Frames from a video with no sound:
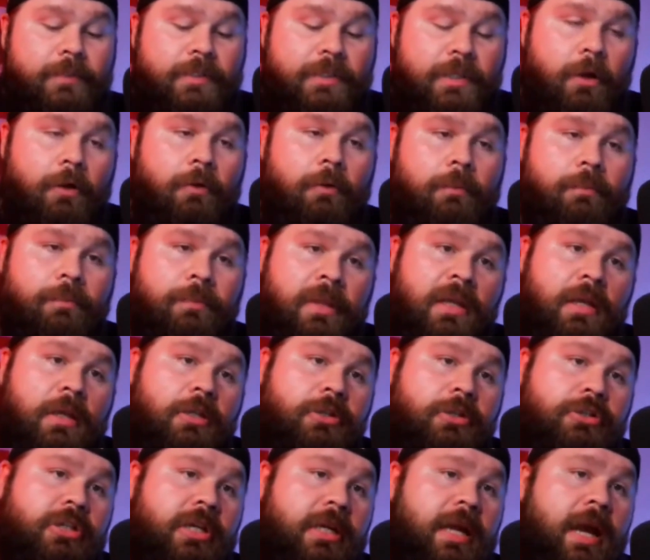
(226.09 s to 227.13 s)
So
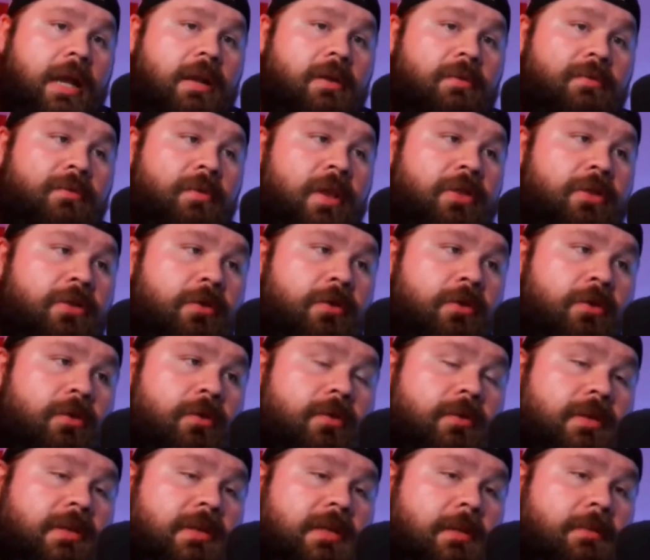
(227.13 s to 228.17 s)
she kind of went
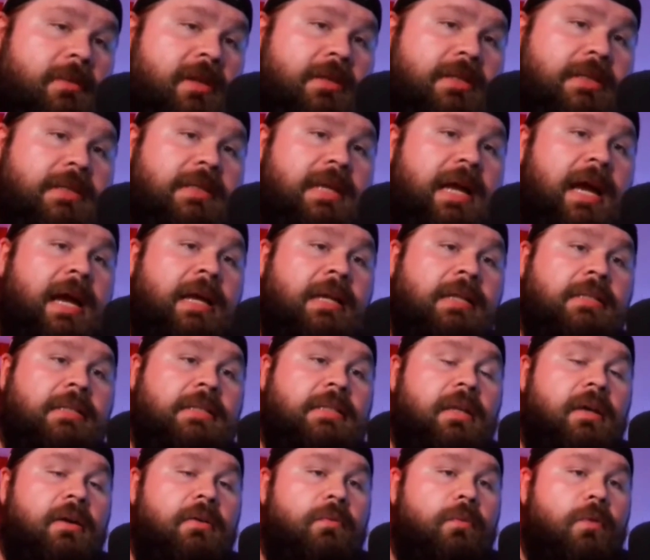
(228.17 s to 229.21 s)
through some of the
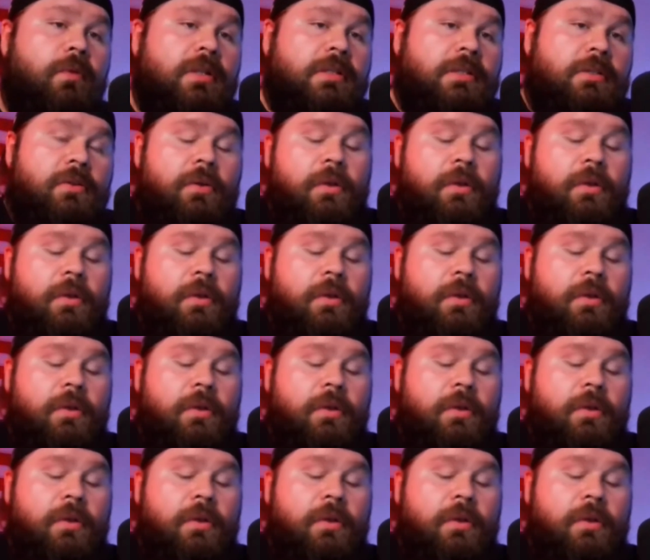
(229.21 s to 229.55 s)
signs of what's